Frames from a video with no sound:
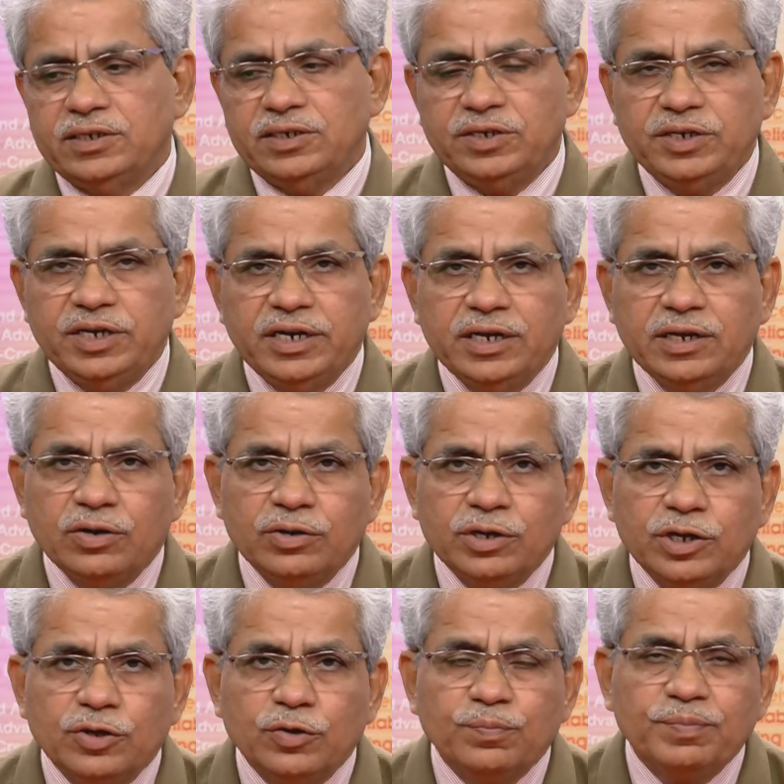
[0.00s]
training on
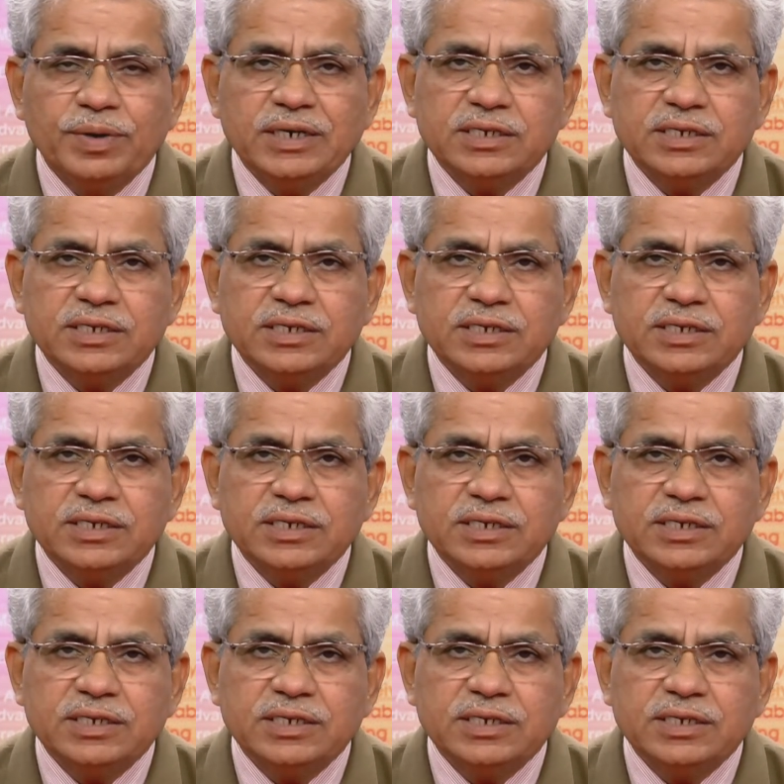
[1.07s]
equipment